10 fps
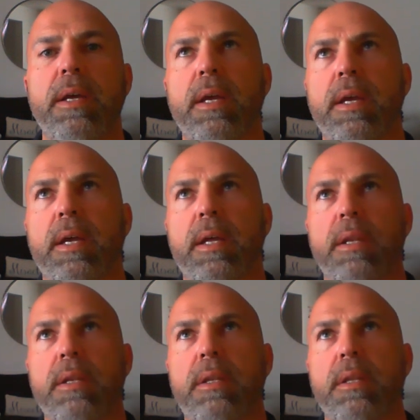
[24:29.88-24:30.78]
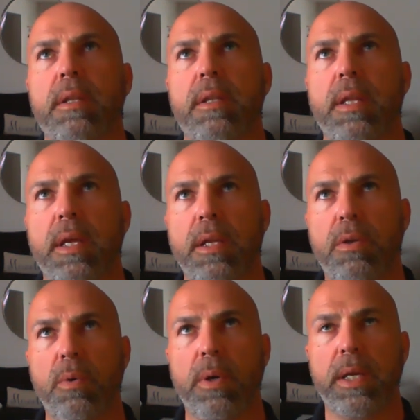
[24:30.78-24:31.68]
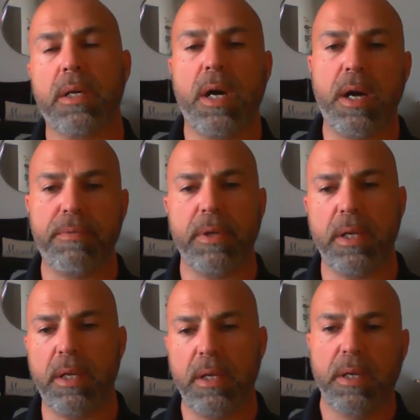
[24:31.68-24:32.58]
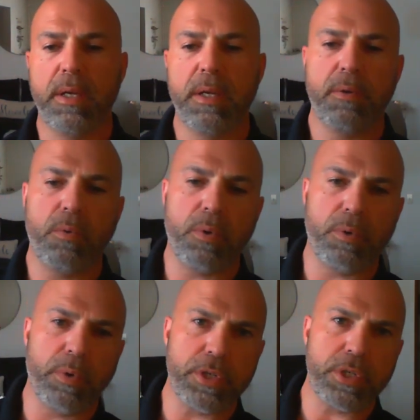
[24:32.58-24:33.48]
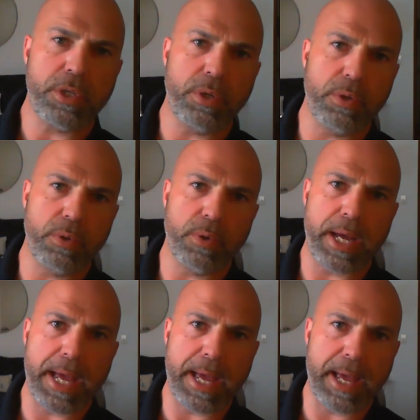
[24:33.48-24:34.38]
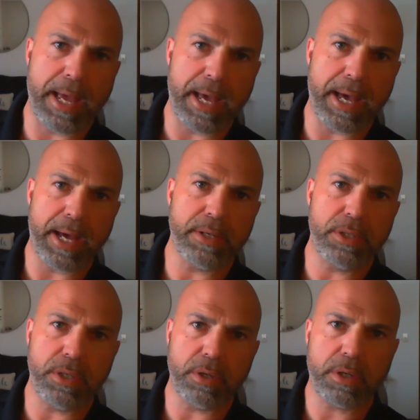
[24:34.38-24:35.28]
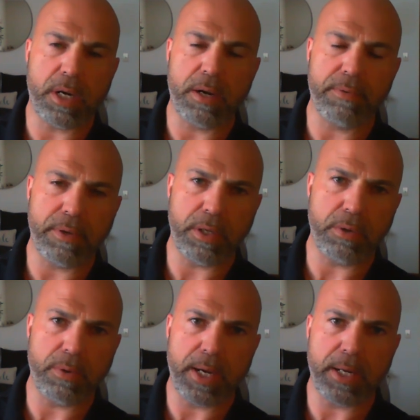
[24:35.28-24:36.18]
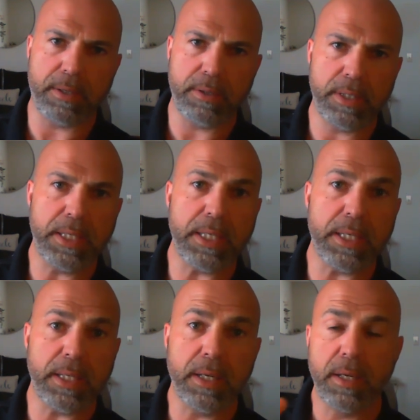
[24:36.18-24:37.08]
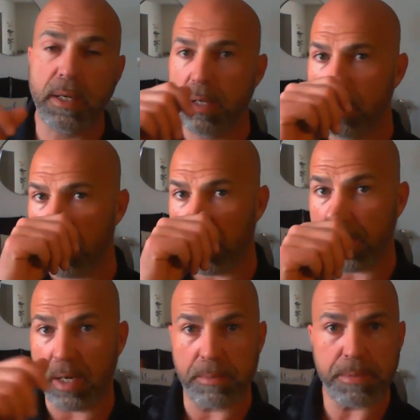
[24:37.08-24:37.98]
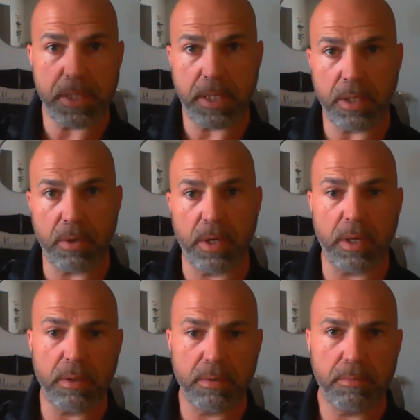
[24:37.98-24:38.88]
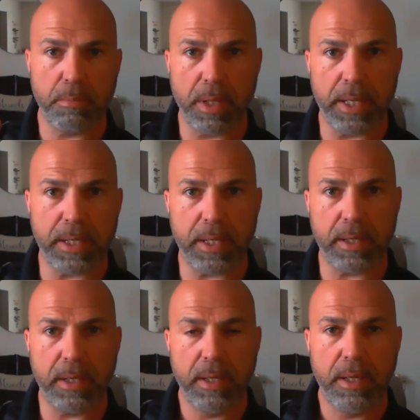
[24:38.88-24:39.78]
And they do a coffee in which you add to your coffee, you add ghee and MCT oil, blend it